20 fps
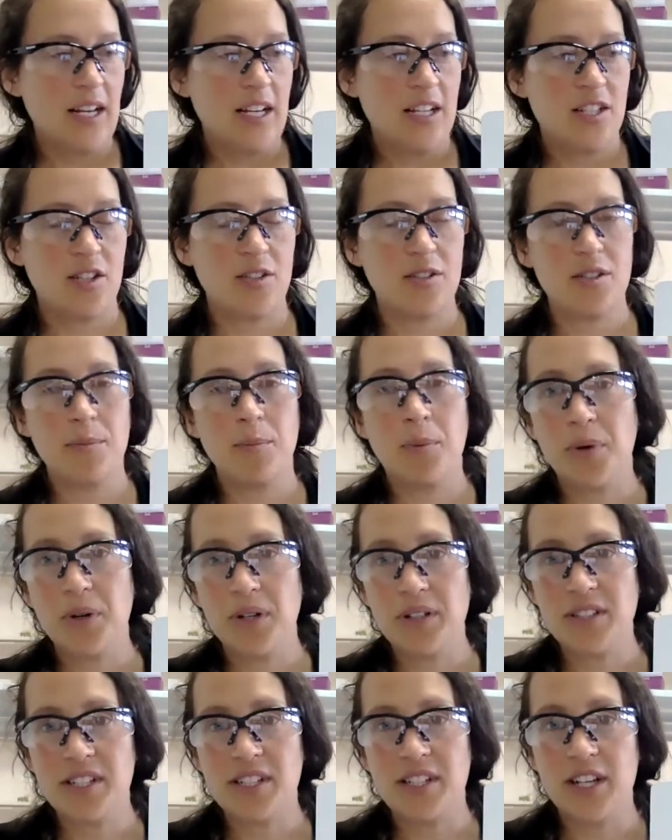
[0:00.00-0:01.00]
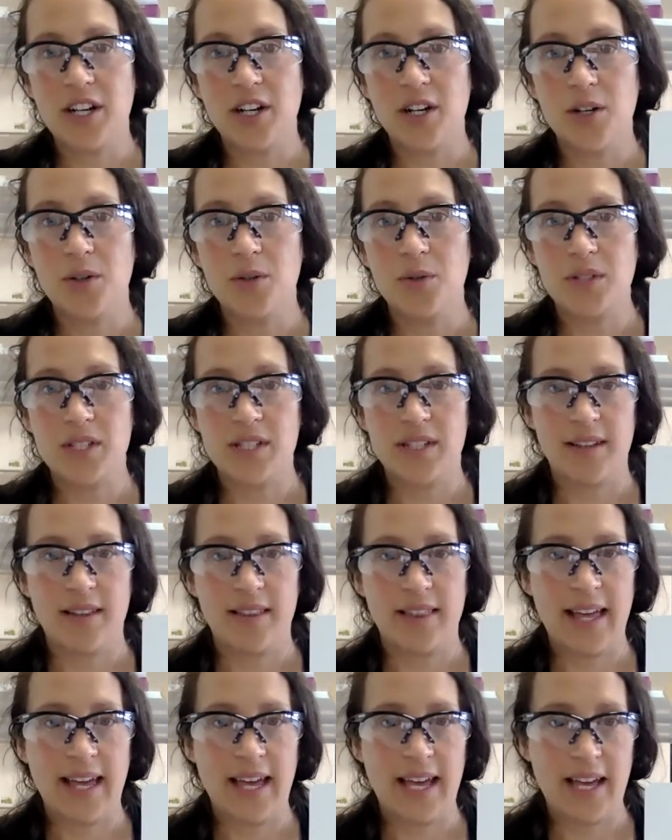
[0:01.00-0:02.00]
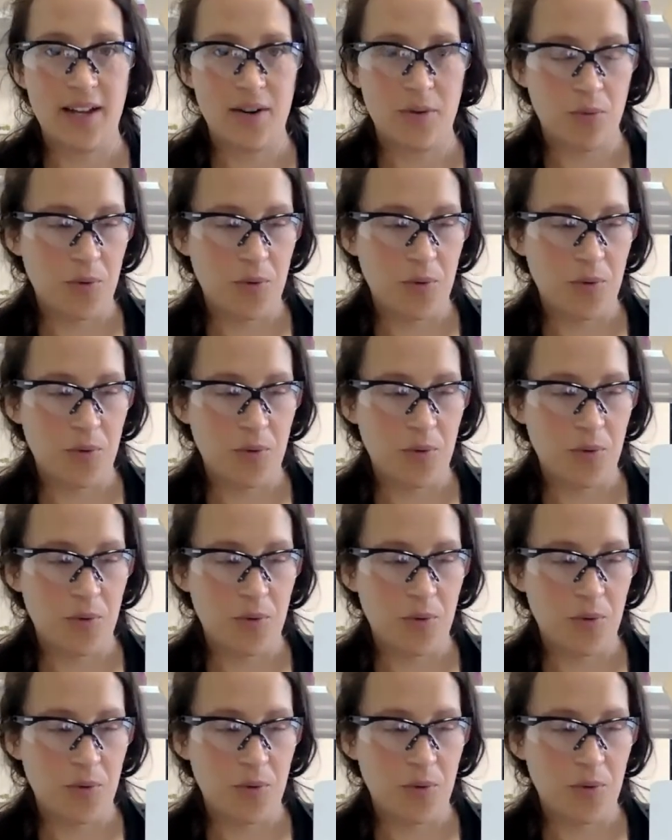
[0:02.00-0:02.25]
So it's important to note that